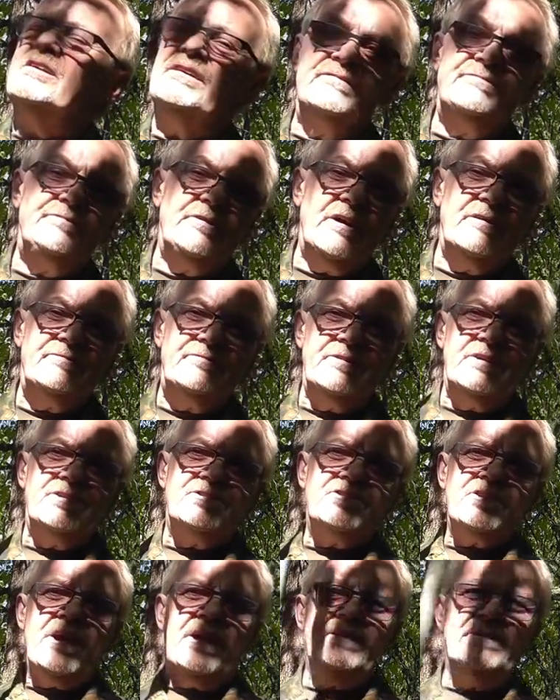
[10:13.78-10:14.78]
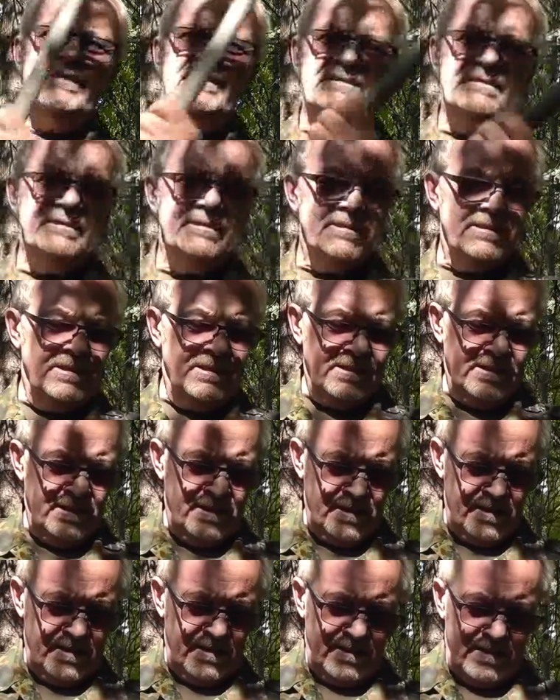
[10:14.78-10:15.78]
uh, five feet ten.
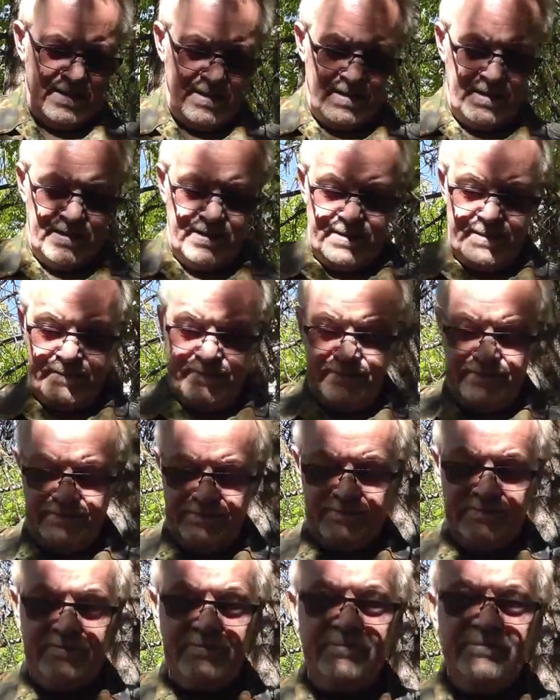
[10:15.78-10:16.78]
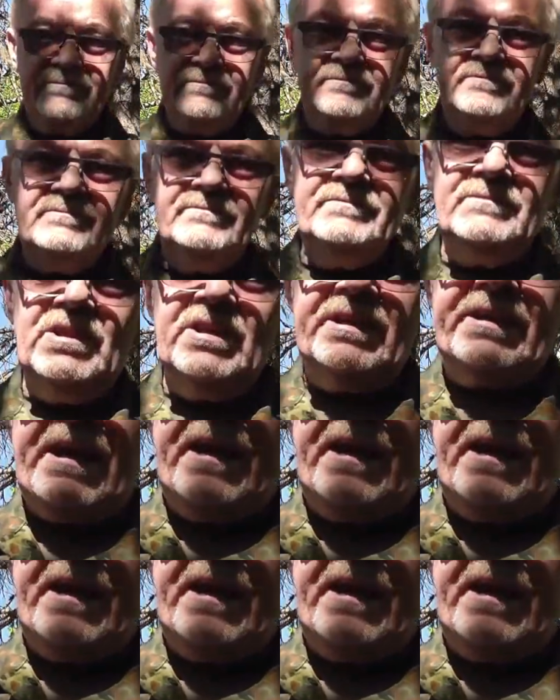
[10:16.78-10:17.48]
Um, you